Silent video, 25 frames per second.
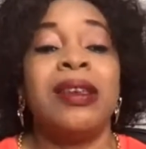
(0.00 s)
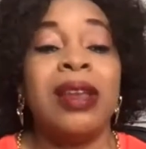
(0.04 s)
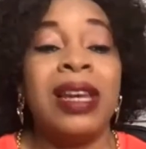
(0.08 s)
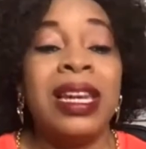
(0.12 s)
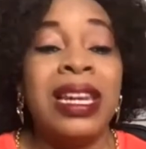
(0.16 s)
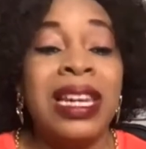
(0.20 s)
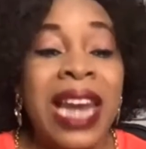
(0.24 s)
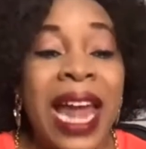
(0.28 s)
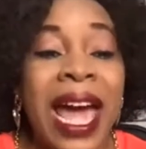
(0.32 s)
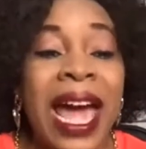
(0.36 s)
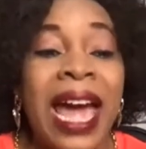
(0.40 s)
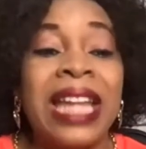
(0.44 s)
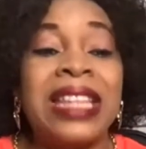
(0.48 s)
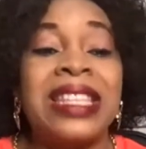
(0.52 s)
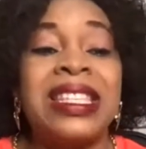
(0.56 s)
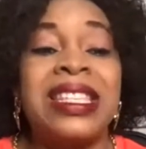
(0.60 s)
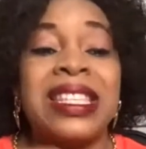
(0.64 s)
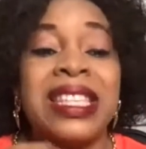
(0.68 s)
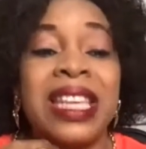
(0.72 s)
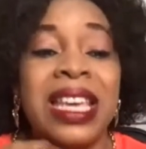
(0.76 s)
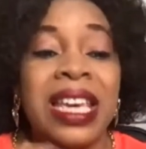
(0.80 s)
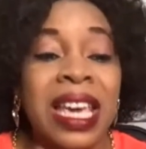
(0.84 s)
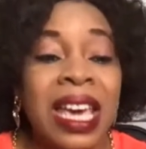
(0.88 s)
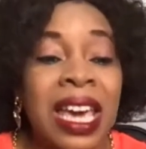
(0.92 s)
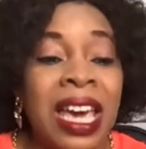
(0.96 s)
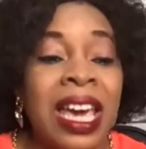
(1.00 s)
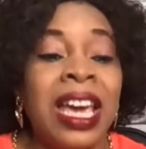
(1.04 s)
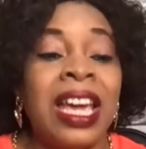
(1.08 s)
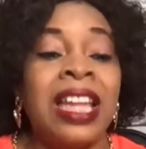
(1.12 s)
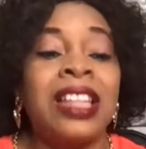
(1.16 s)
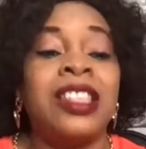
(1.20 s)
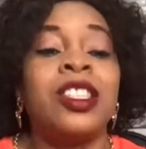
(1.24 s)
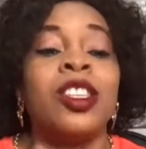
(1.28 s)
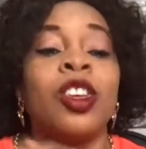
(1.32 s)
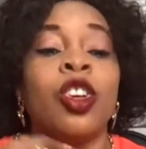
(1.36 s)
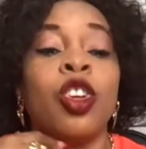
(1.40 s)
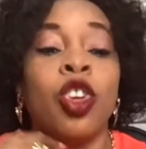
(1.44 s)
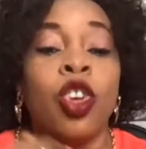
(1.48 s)
Let
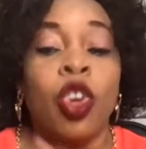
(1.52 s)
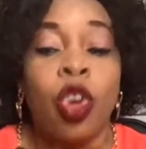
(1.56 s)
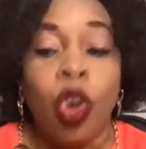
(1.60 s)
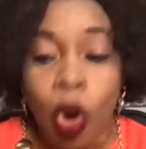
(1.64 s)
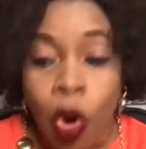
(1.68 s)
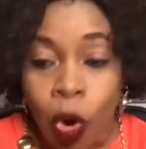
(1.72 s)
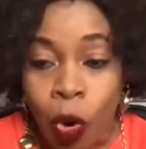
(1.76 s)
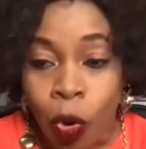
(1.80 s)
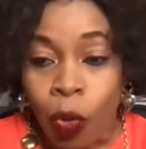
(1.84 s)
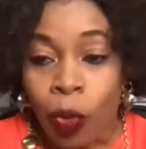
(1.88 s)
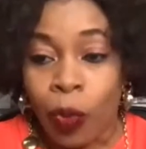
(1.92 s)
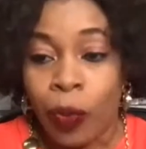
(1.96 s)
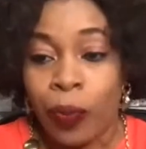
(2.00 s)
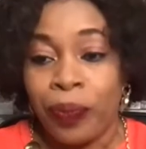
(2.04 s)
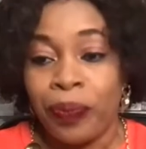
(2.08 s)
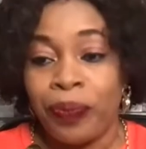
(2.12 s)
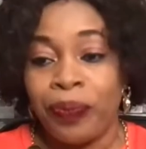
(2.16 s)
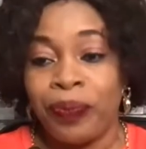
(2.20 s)
it go.